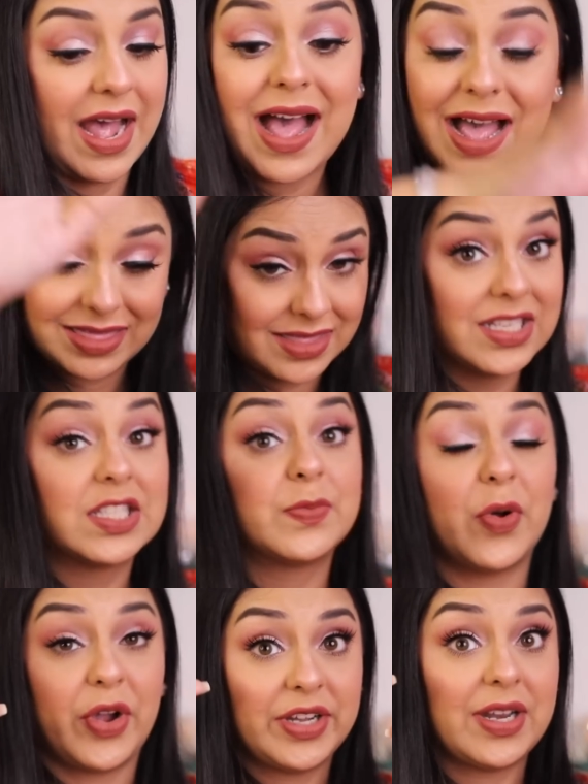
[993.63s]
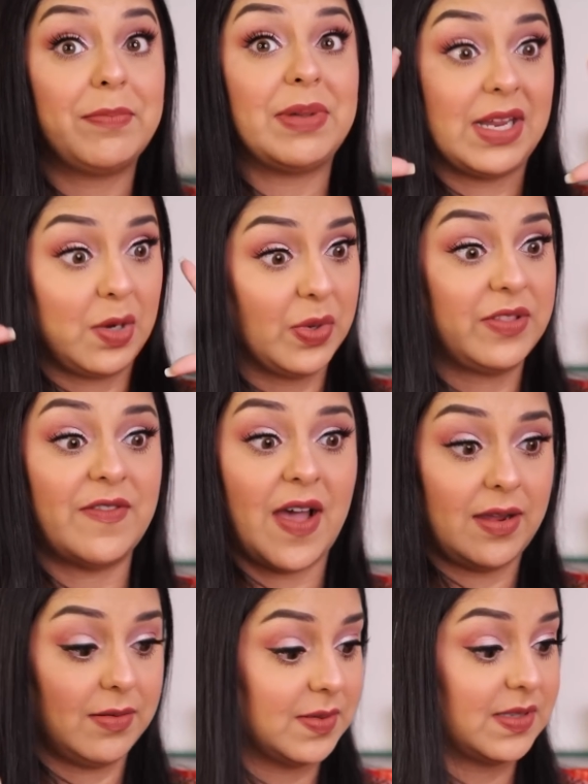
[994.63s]
At this point, I'm playing with
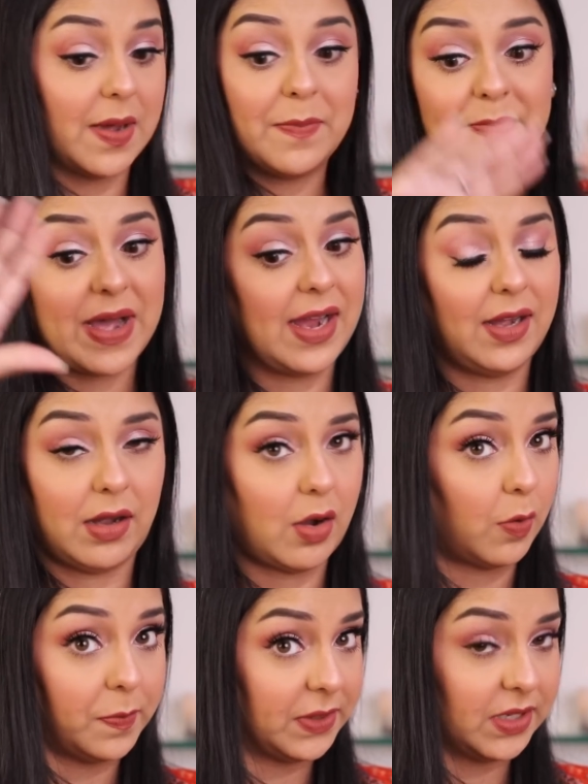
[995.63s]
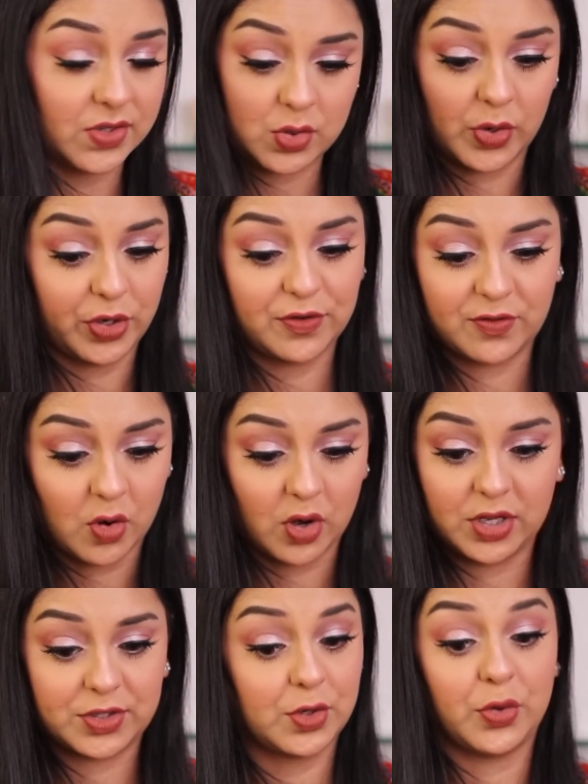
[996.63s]
fire. Some pile around me is going to fall.
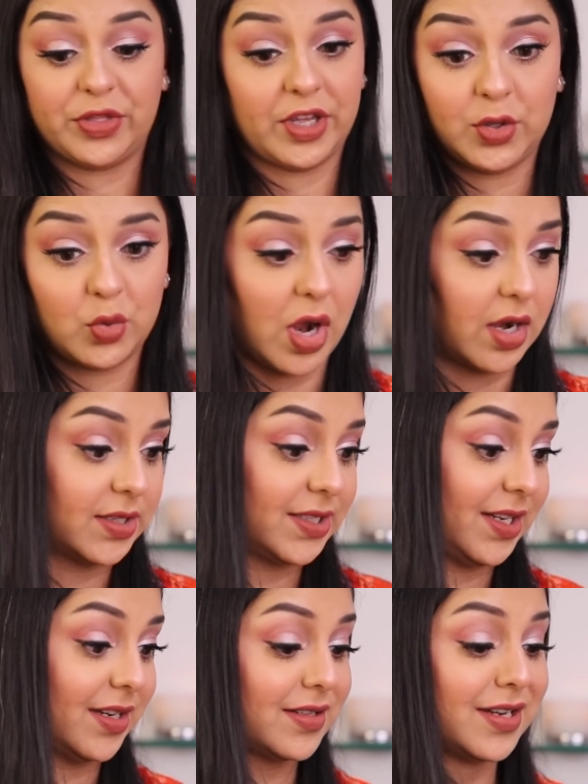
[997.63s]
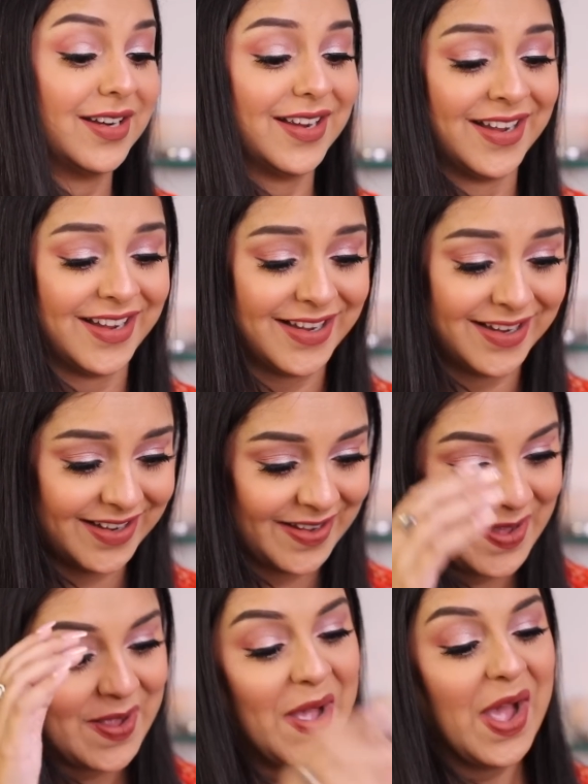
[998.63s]
It's a good thing you can't see it.
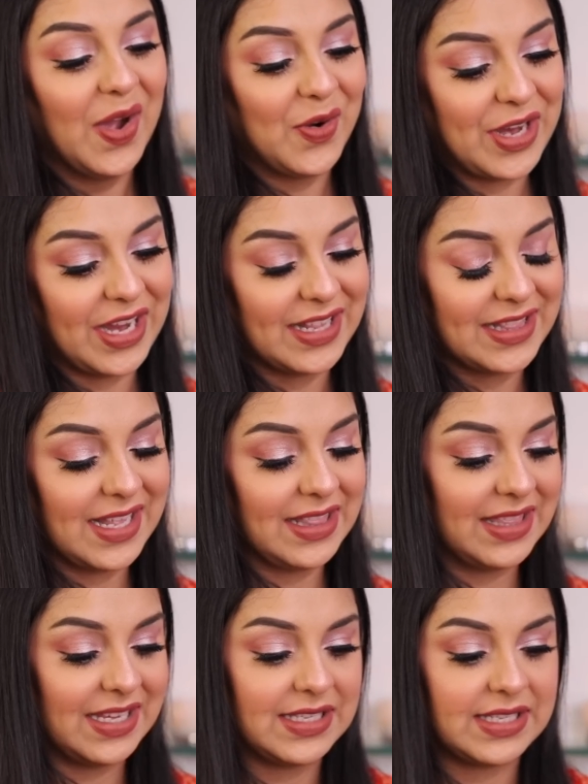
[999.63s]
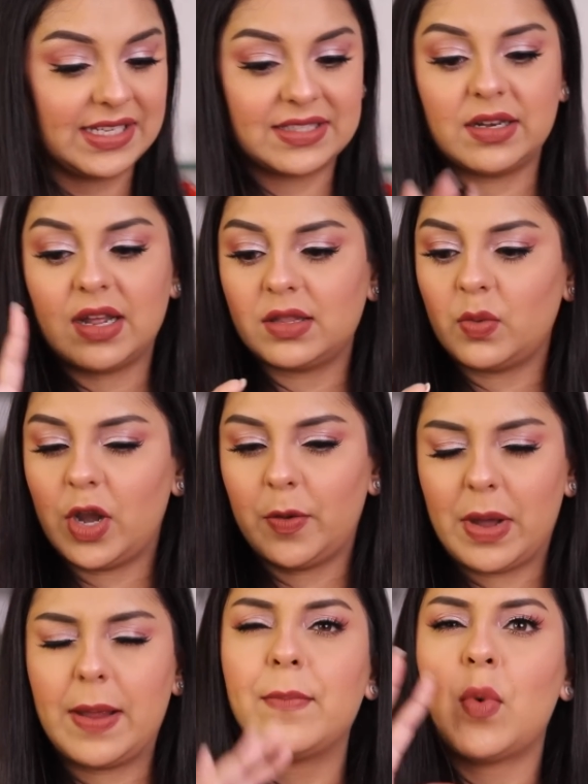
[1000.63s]
Okay, then this is another one of
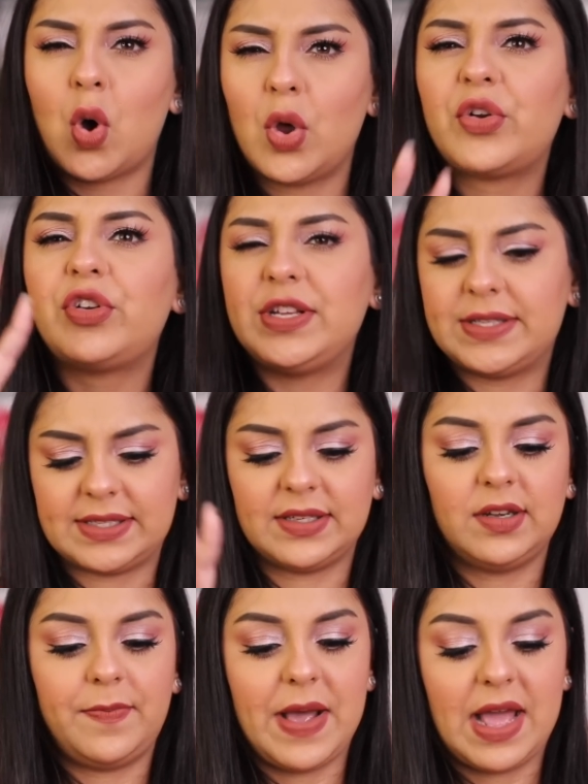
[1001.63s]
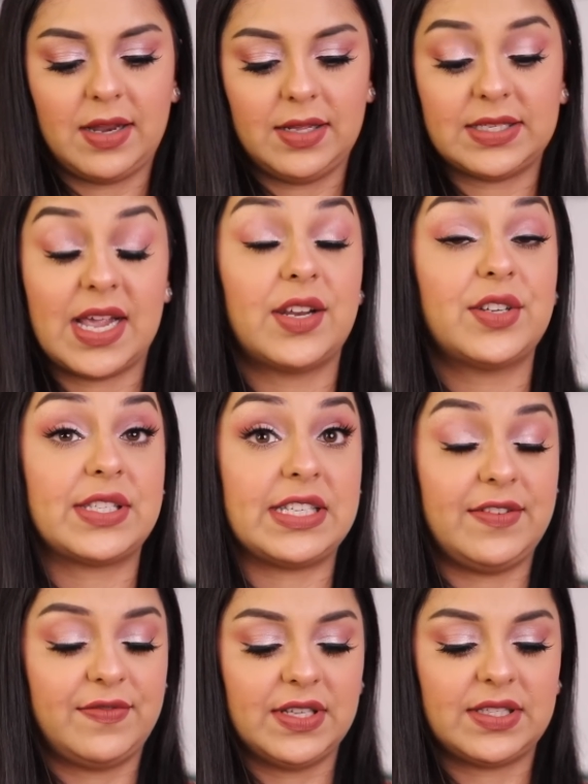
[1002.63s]
my more recent palettes. I
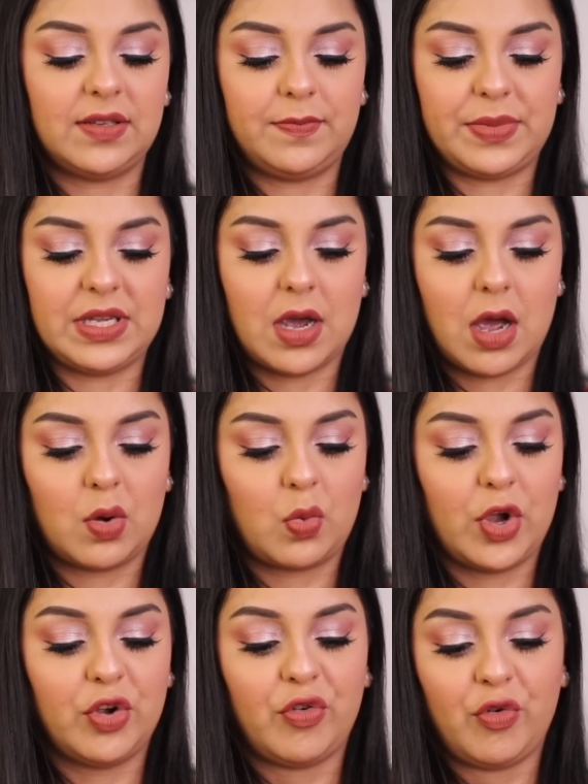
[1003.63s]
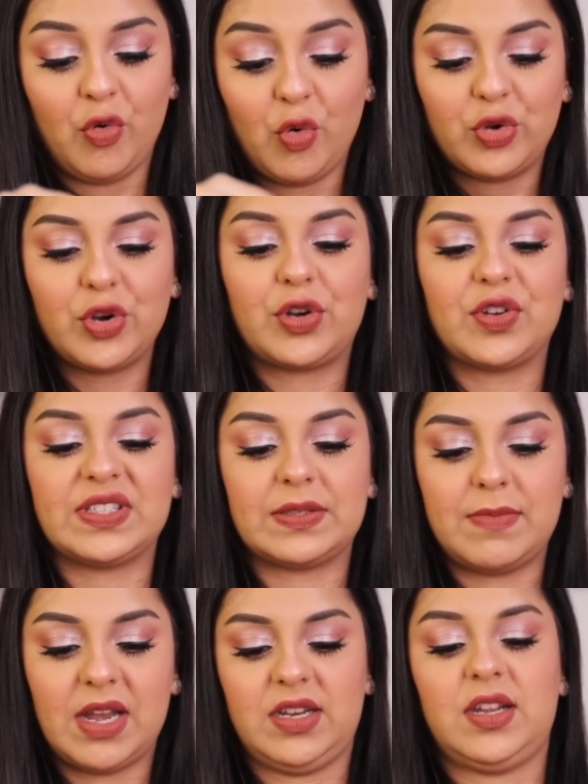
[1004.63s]
received this in PR when Rude
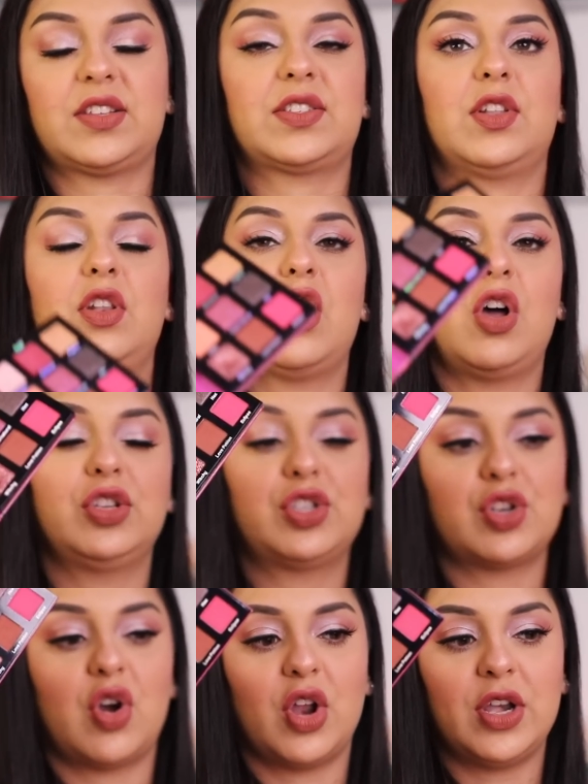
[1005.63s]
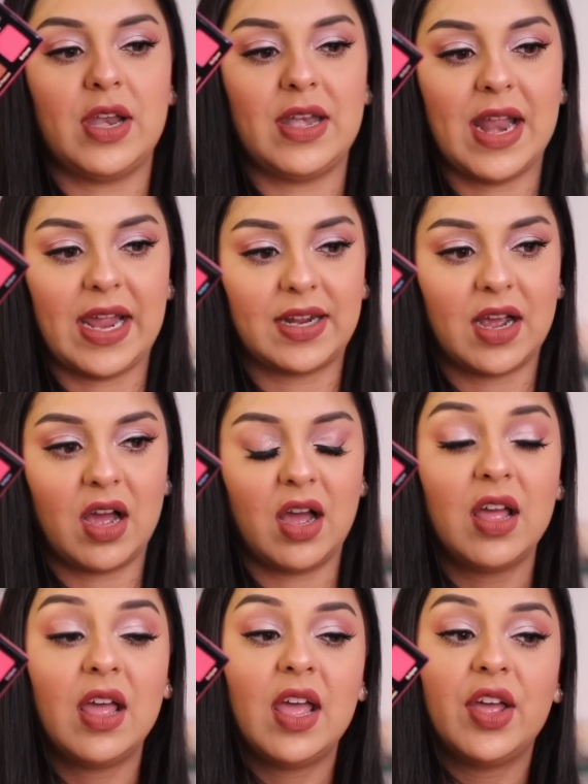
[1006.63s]
Cosmetics launched on Nykaa.
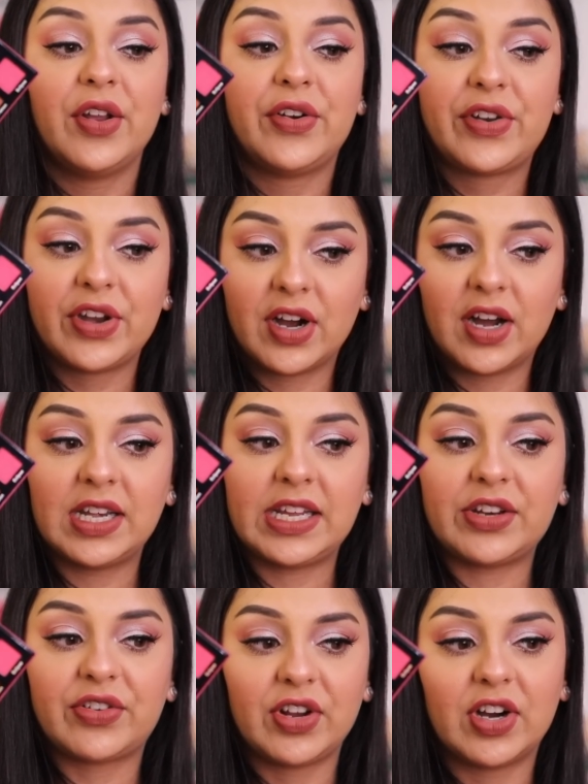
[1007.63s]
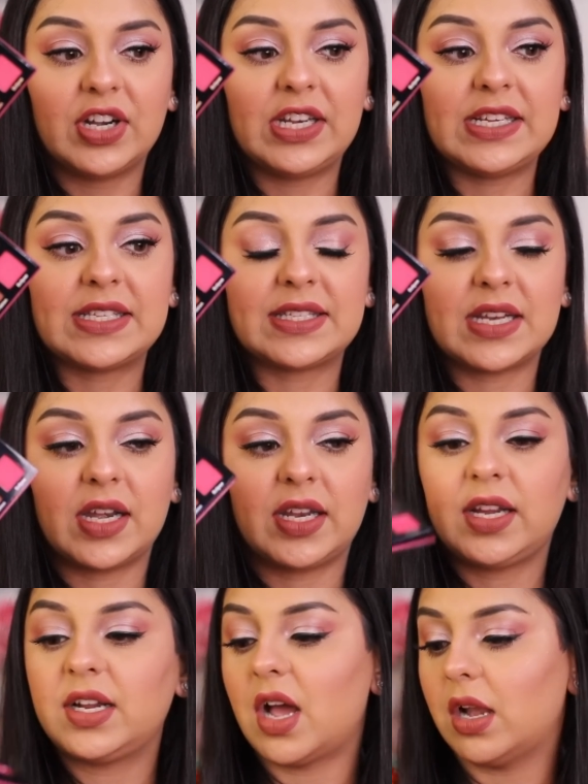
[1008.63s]
Really, really
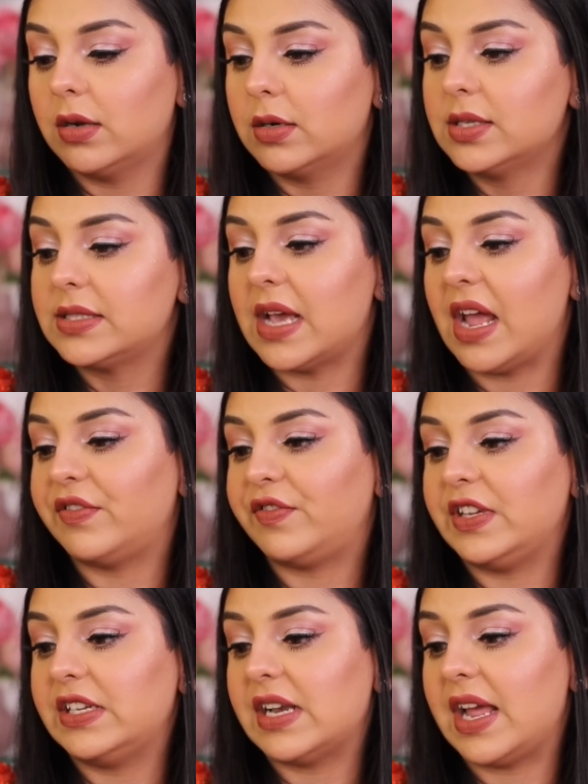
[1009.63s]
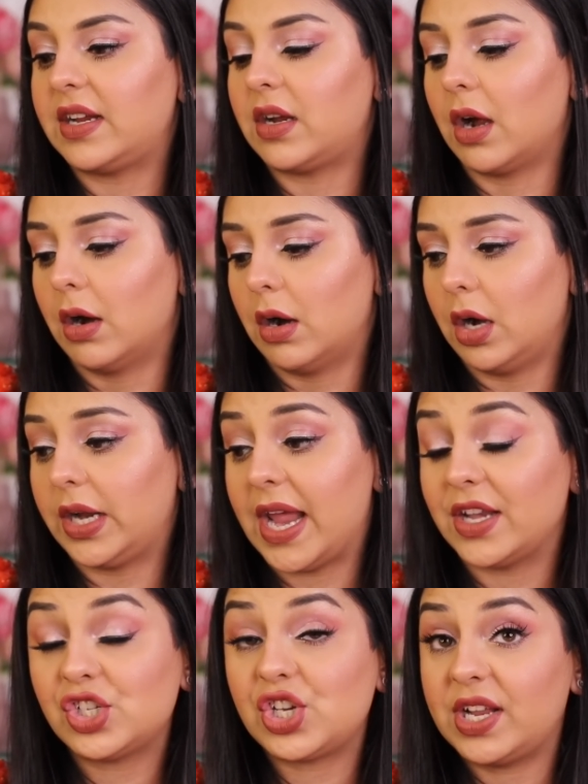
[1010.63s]
stunning colors. I feel like,
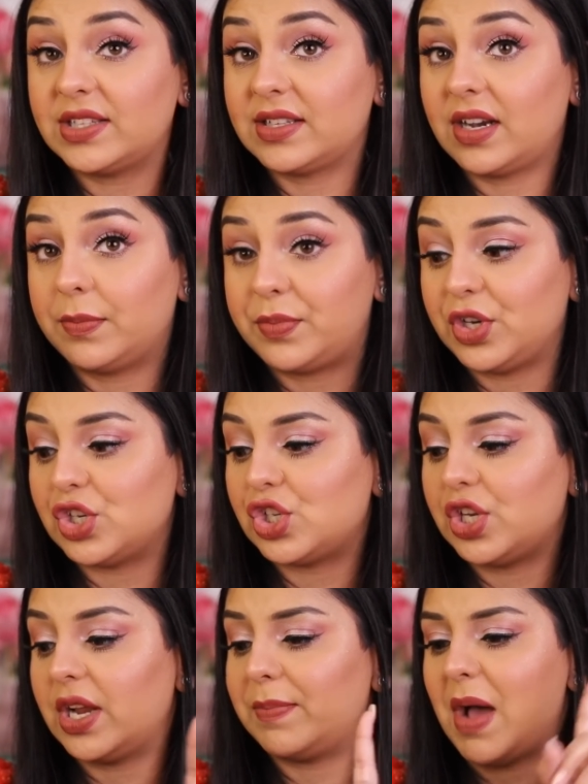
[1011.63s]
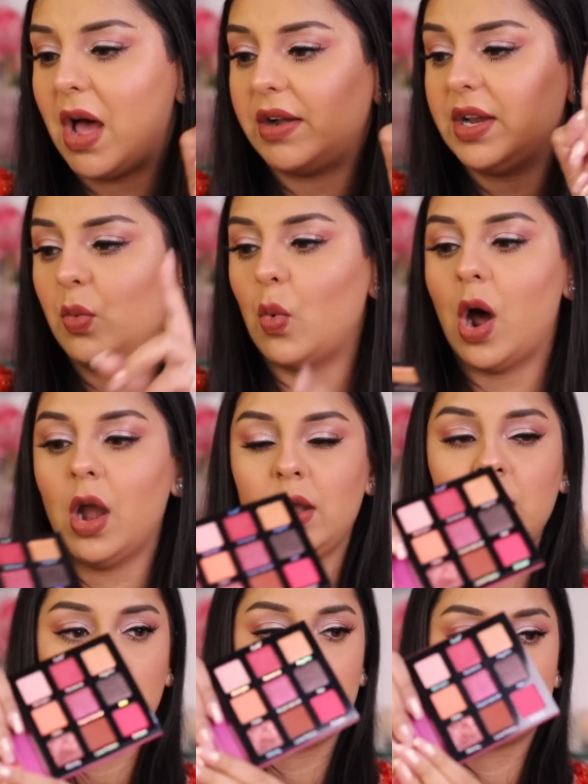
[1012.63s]
again, shades that I appreciate, barring one,
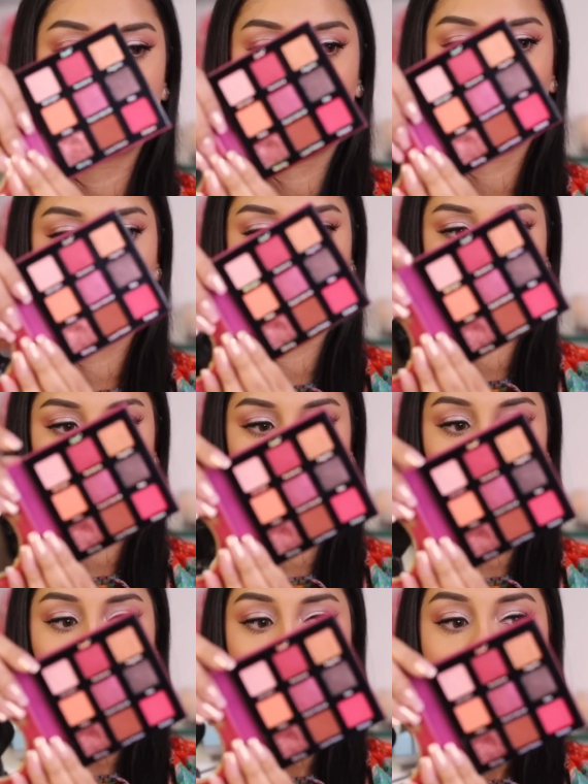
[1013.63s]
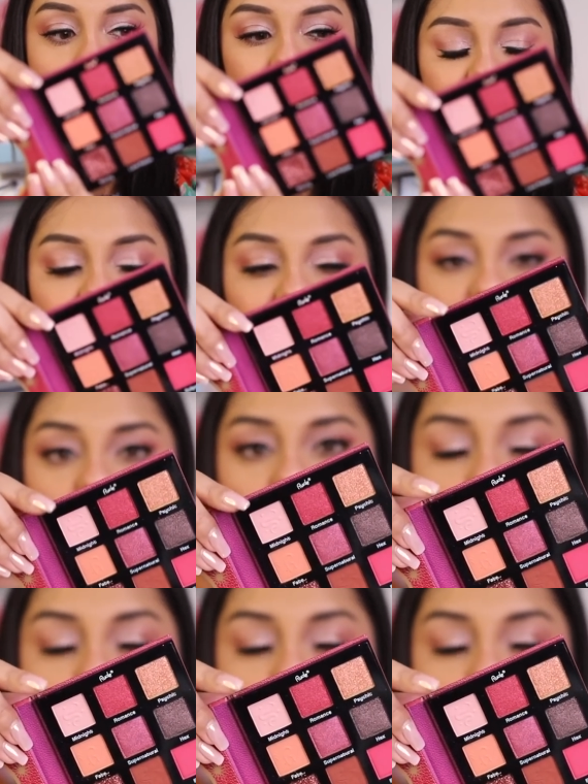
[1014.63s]
this one over here. But then this could